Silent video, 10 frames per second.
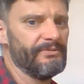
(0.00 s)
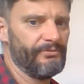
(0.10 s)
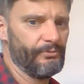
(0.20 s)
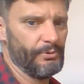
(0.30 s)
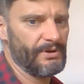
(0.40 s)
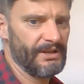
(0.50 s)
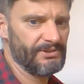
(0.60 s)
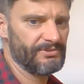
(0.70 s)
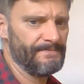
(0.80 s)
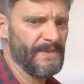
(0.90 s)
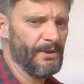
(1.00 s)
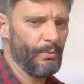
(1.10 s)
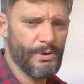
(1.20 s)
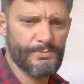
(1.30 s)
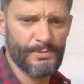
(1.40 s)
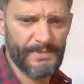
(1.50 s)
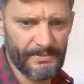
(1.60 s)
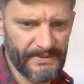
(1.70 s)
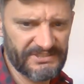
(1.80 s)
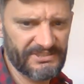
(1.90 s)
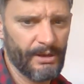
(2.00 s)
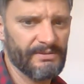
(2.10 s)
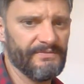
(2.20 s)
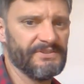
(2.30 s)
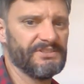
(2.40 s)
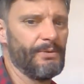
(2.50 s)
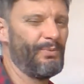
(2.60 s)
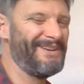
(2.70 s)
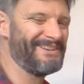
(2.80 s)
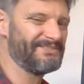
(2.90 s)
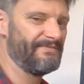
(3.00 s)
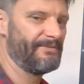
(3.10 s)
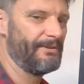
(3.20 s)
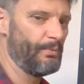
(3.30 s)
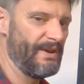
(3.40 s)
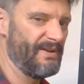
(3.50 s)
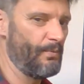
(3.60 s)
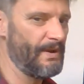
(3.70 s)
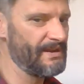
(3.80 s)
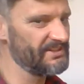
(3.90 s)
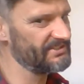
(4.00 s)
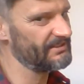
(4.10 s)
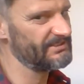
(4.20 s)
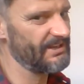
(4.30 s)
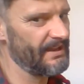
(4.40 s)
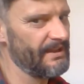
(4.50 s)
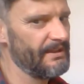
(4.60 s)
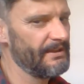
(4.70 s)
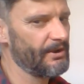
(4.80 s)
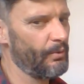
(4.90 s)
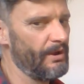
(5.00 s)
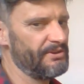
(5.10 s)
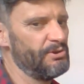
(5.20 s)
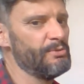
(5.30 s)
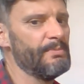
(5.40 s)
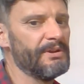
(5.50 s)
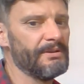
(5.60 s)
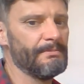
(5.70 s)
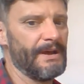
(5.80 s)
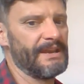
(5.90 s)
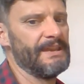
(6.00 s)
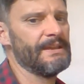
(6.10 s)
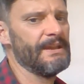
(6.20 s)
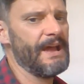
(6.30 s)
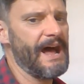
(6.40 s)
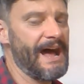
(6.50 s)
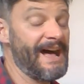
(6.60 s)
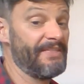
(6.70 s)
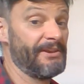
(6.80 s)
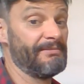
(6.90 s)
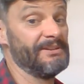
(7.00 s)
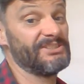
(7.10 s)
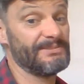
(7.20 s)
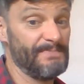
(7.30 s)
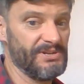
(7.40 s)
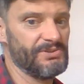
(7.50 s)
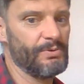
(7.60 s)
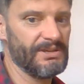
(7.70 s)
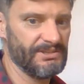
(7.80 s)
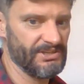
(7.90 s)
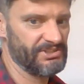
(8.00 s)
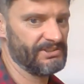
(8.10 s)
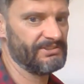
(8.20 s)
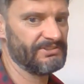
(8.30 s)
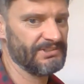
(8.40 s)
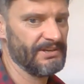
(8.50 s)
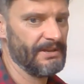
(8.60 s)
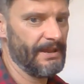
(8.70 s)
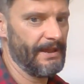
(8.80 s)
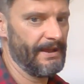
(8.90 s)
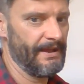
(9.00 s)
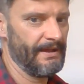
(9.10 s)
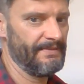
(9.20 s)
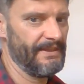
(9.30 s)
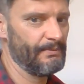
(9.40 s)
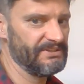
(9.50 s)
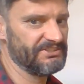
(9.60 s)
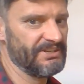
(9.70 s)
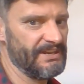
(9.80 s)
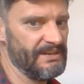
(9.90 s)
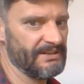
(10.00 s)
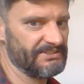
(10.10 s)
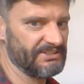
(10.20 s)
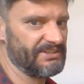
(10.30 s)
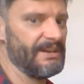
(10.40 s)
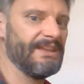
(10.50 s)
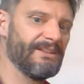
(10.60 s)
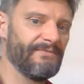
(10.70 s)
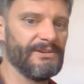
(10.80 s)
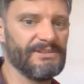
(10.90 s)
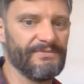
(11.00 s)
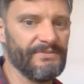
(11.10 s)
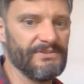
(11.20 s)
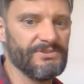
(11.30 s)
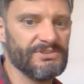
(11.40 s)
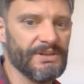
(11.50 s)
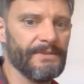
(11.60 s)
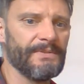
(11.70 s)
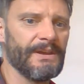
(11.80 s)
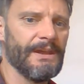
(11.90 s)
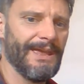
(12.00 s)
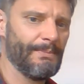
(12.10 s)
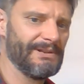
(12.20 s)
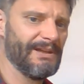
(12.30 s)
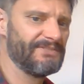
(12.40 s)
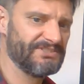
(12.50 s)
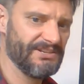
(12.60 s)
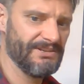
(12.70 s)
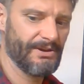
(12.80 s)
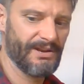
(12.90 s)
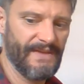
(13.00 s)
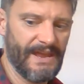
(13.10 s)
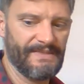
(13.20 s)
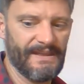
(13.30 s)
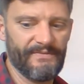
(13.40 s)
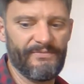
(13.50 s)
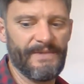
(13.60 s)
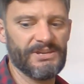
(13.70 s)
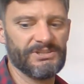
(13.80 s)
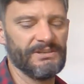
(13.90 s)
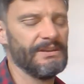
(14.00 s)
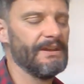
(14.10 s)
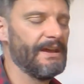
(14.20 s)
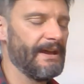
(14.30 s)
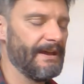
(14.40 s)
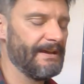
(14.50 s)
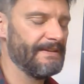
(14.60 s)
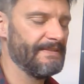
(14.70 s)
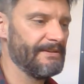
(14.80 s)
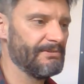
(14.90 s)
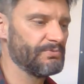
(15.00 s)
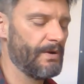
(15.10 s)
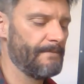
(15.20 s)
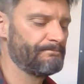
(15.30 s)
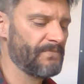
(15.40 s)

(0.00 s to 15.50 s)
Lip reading: for your country. When would be the best time to visit? When is it very wet? When is it quite humid and muggy? Are there any special conditions that we see existing here that are very different than New Zealand? And we'd love to see you kind of adding that information in there as well.